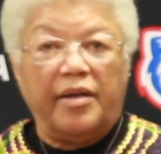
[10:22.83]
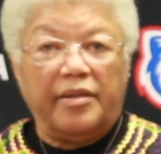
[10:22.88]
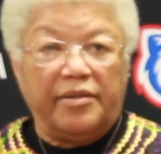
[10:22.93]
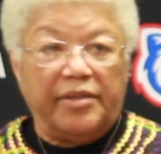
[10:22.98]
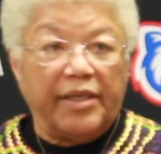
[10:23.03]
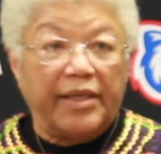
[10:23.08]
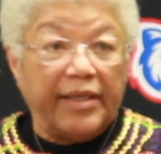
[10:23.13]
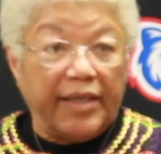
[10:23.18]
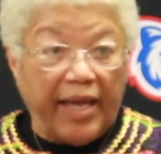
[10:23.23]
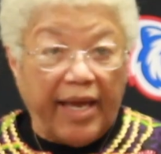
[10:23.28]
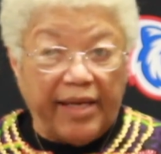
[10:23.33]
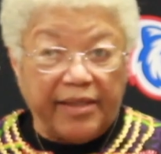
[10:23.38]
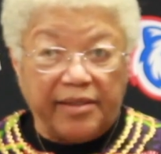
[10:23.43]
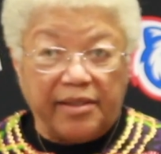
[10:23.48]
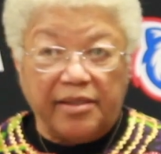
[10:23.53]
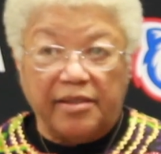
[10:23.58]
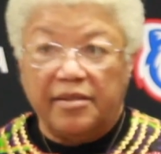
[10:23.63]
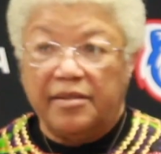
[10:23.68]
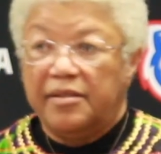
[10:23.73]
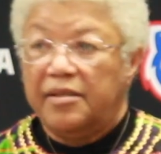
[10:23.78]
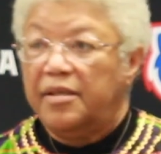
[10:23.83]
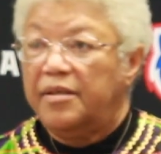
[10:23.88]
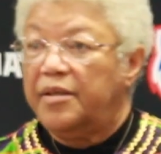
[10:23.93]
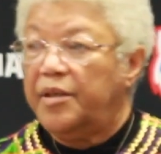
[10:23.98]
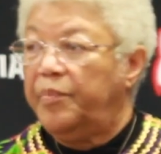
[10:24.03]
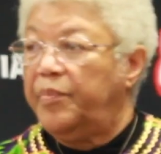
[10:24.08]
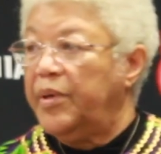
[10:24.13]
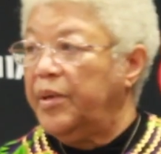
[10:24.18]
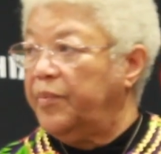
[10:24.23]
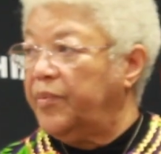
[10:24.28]
the classes, the
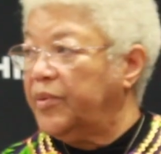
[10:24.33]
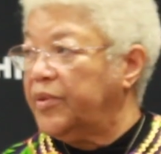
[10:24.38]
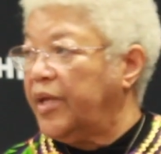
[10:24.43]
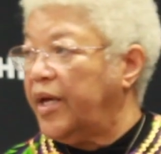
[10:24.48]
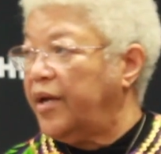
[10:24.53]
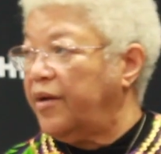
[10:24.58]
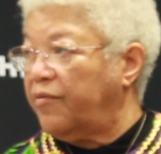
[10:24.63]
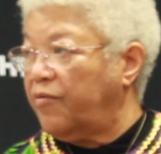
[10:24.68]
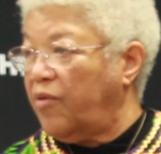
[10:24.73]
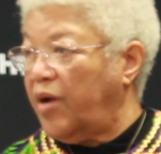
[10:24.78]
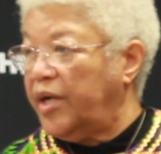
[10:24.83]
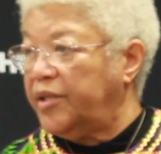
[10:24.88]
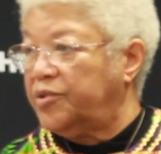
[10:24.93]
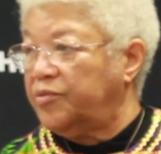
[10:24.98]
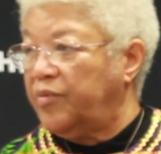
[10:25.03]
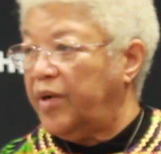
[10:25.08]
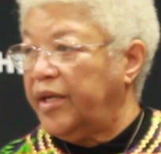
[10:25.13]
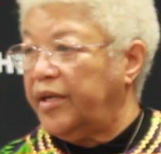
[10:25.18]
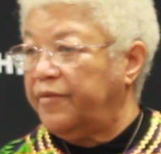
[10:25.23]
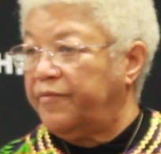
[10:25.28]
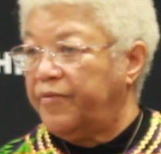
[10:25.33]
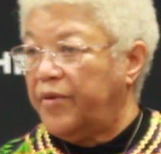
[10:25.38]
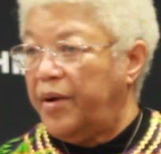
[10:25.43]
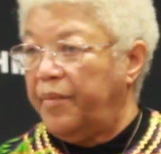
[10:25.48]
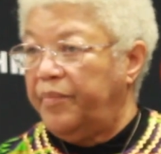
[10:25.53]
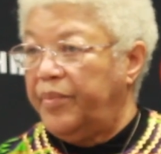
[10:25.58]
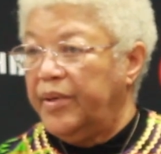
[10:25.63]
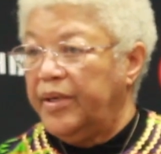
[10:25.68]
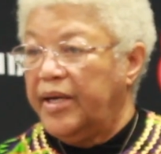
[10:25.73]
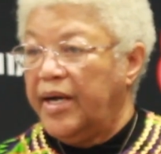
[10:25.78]
people that have graduated
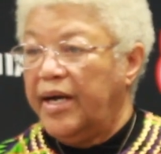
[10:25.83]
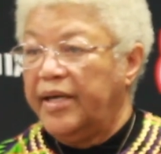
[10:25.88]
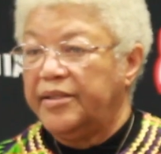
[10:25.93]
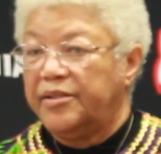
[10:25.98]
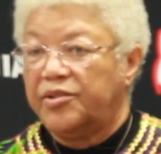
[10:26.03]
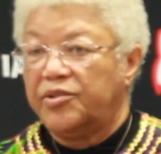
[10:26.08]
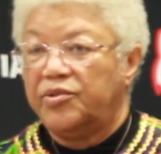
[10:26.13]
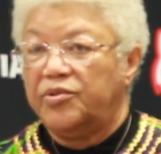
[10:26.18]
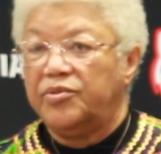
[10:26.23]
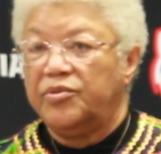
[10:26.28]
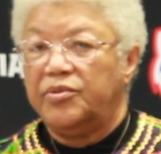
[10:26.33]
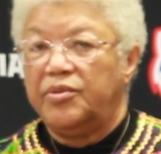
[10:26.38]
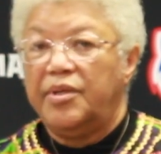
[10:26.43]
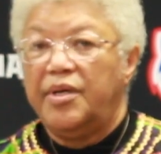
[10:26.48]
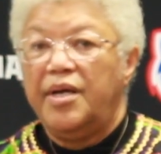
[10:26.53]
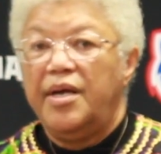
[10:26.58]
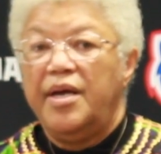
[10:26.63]
from Peake High School.